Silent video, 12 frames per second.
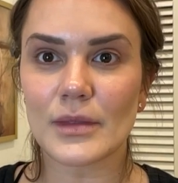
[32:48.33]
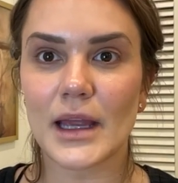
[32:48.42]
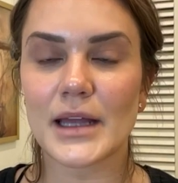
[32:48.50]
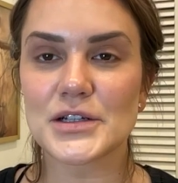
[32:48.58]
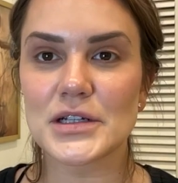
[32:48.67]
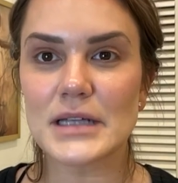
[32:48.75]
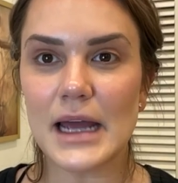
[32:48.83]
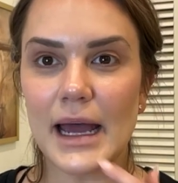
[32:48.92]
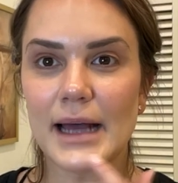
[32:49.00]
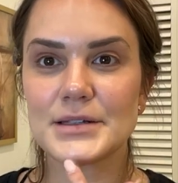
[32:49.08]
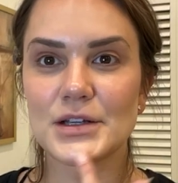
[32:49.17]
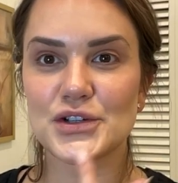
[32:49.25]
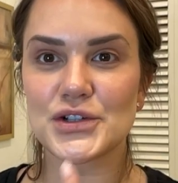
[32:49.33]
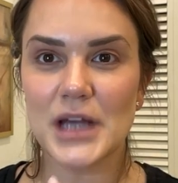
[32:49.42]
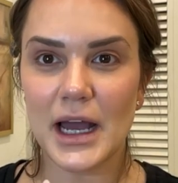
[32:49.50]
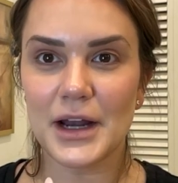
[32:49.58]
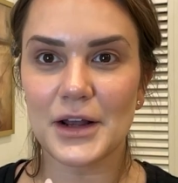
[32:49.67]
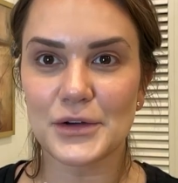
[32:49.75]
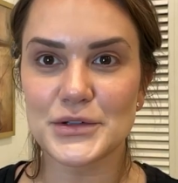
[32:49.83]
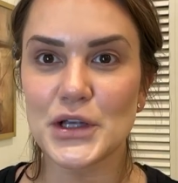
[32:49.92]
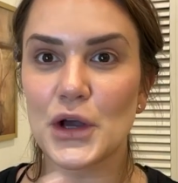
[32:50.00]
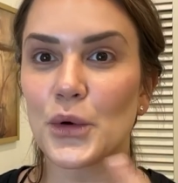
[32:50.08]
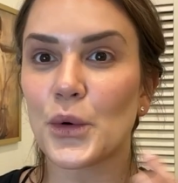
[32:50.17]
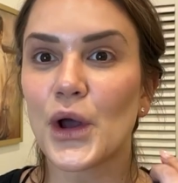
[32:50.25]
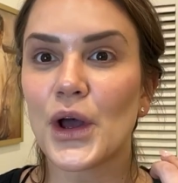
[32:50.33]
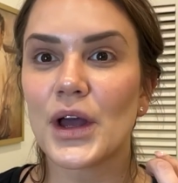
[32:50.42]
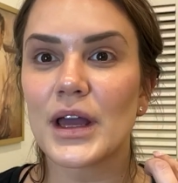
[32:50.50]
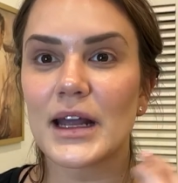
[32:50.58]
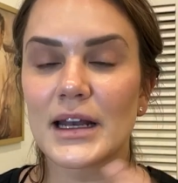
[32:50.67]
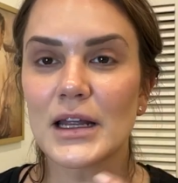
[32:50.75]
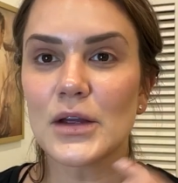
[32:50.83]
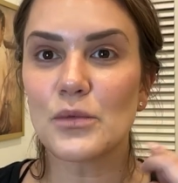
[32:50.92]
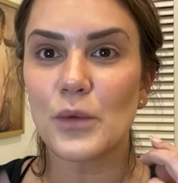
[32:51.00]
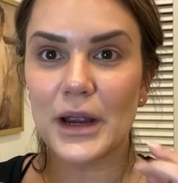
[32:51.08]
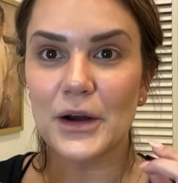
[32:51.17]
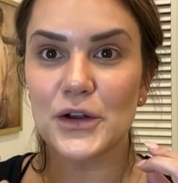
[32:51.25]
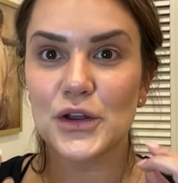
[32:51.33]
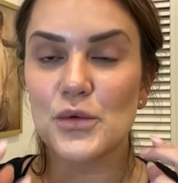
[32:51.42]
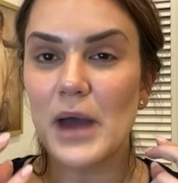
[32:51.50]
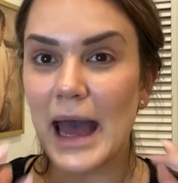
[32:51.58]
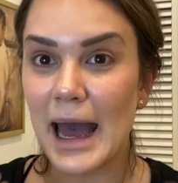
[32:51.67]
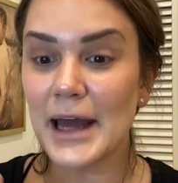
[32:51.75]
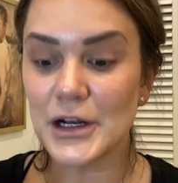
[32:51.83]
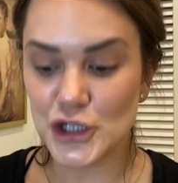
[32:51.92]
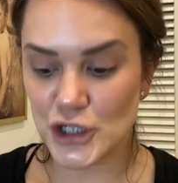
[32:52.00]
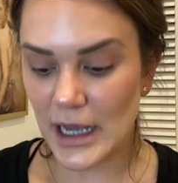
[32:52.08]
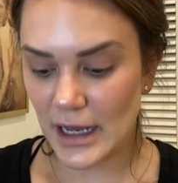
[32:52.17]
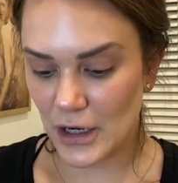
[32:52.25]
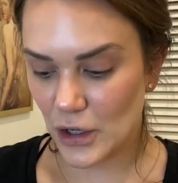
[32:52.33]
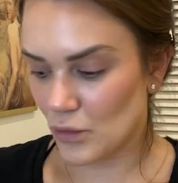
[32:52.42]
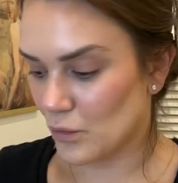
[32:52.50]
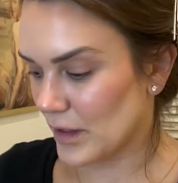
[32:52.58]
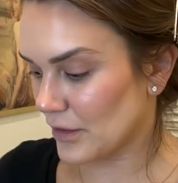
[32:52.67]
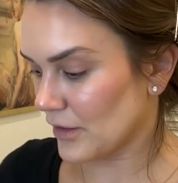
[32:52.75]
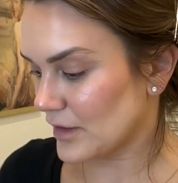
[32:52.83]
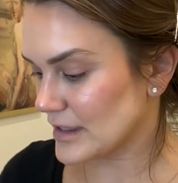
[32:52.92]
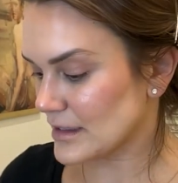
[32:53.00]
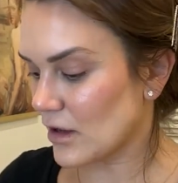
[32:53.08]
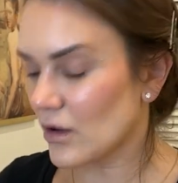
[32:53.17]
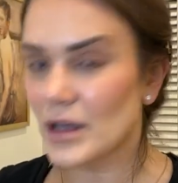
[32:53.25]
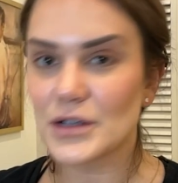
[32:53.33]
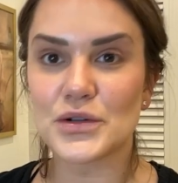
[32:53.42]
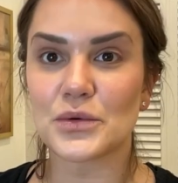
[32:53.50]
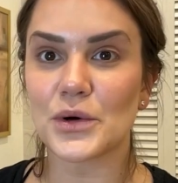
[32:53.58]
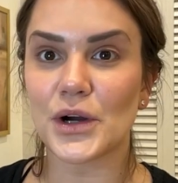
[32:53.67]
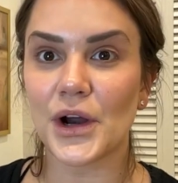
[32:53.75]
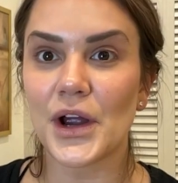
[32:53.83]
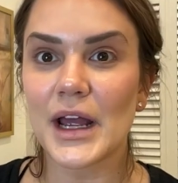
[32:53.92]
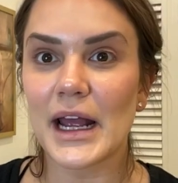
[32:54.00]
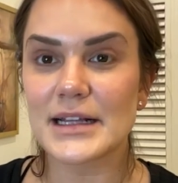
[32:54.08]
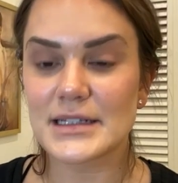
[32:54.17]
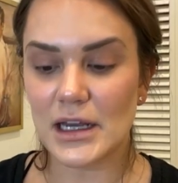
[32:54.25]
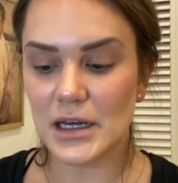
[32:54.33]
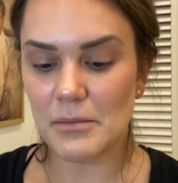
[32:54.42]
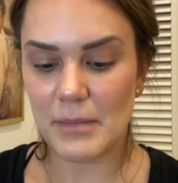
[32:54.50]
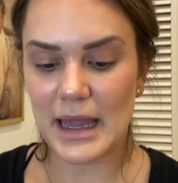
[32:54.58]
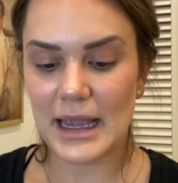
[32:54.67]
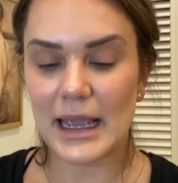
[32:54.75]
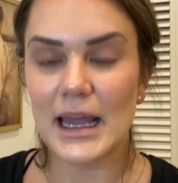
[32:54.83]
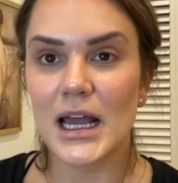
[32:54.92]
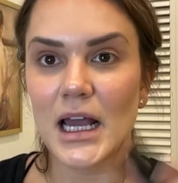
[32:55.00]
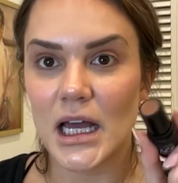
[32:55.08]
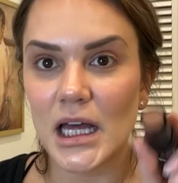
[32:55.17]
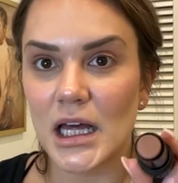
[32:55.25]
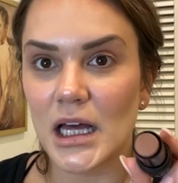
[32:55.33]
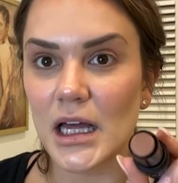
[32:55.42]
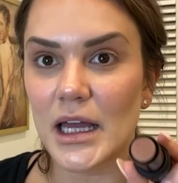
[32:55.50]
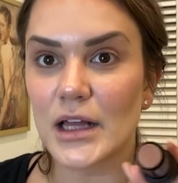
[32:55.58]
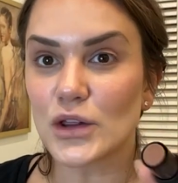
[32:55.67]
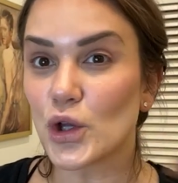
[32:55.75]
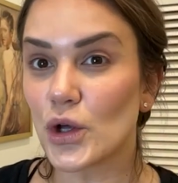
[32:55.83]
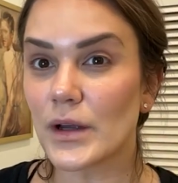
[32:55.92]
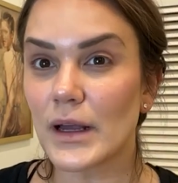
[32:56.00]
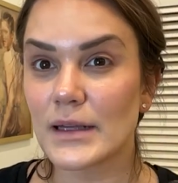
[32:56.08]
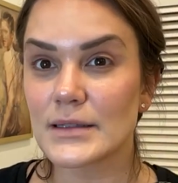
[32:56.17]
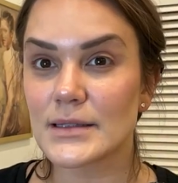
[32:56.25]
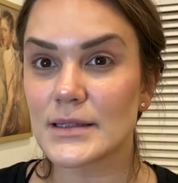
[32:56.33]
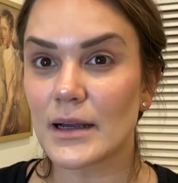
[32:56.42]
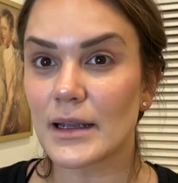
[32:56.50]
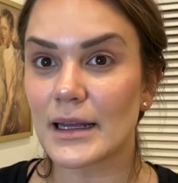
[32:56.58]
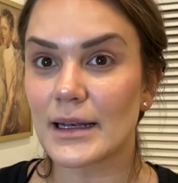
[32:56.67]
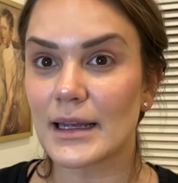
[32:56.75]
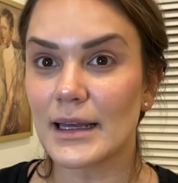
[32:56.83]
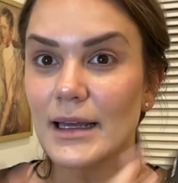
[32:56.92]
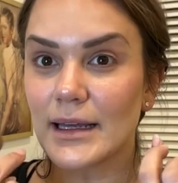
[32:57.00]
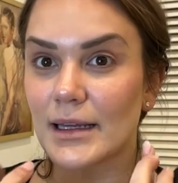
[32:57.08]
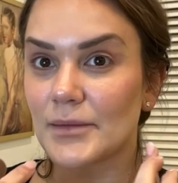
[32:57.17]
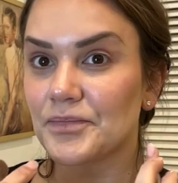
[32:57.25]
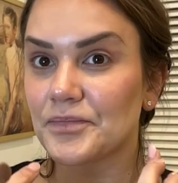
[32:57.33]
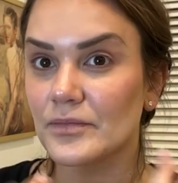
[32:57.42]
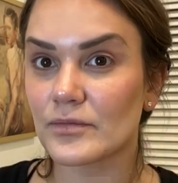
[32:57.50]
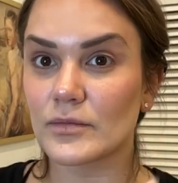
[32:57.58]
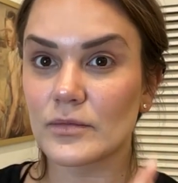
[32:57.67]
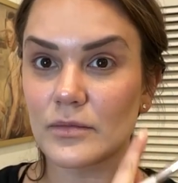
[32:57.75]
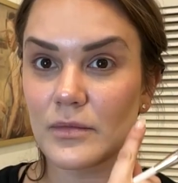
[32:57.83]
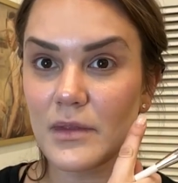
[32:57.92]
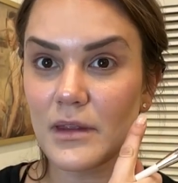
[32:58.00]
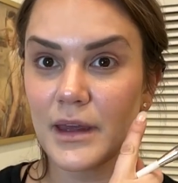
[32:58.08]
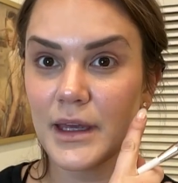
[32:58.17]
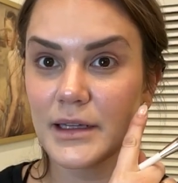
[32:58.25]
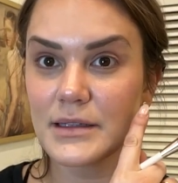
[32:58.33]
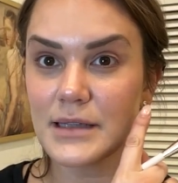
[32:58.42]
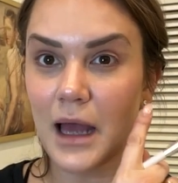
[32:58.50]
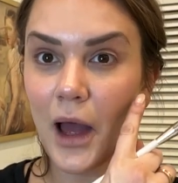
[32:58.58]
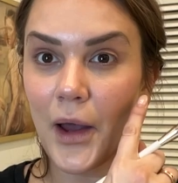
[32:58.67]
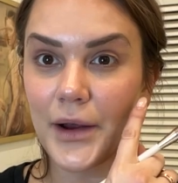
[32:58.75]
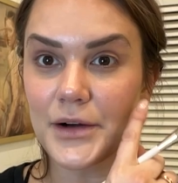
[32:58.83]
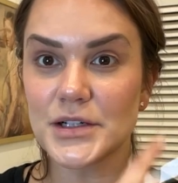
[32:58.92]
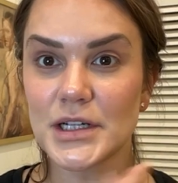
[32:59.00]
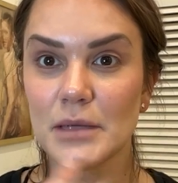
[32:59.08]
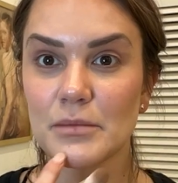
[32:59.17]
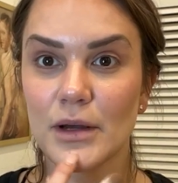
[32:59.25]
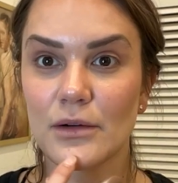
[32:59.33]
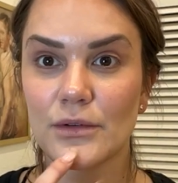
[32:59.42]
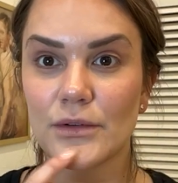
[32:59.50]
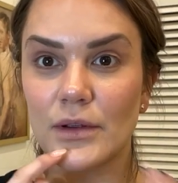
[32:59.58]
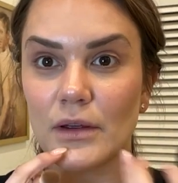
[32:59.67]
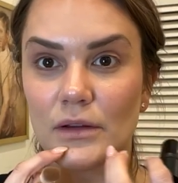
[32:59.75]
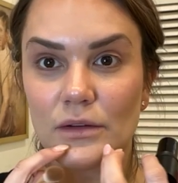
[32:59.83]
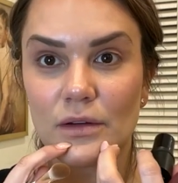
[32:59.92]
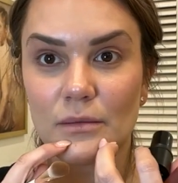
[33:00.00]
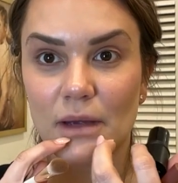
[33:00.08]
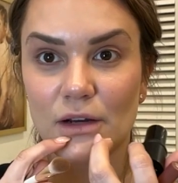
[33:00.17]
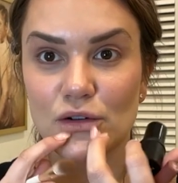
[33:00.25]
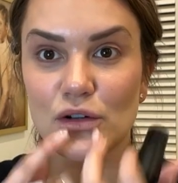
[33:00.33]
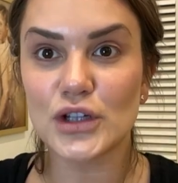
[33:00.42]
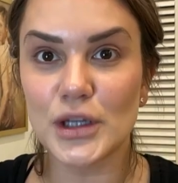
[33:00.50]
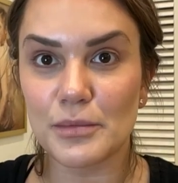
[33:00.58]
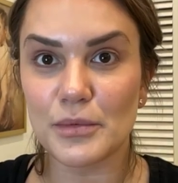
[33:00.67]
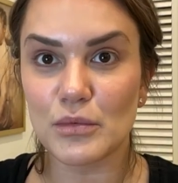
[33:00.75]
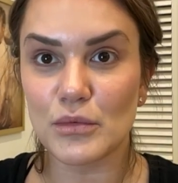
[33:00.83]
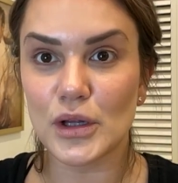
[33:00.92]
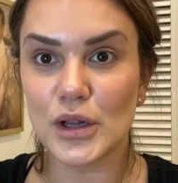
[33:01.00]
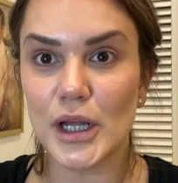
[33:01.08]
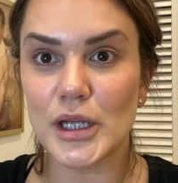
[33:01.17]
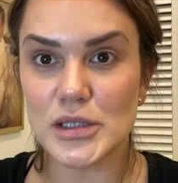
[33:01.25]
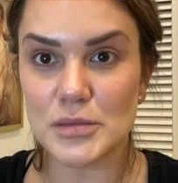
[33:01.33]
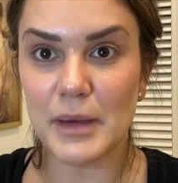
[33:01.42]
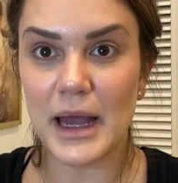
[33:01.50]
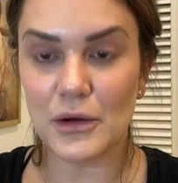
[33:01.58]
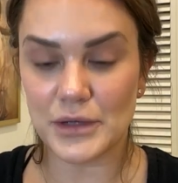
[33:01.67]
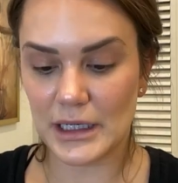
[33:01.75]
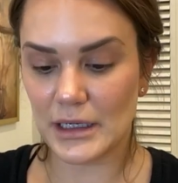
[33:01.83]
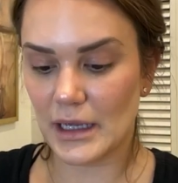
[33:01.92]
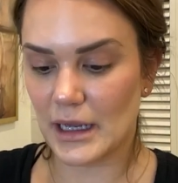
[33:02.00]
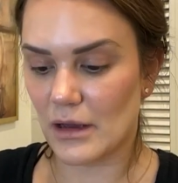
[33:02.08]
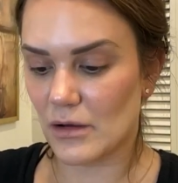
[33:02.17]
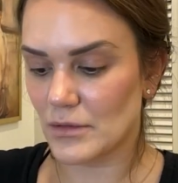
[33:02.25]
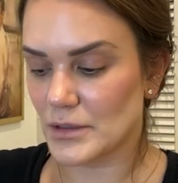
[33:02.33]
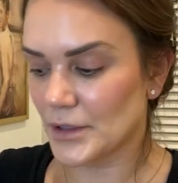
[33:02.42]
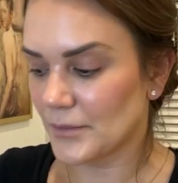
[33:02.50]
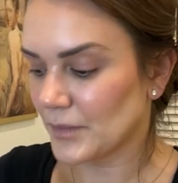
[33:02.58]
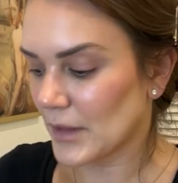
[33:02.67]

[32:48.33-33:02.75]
It just adds a shadow. So anywhere you add a shadow with this contour, it's gonna make it look sunken in, hence higher cheekbones, hence makes your lip look like it's pouting out.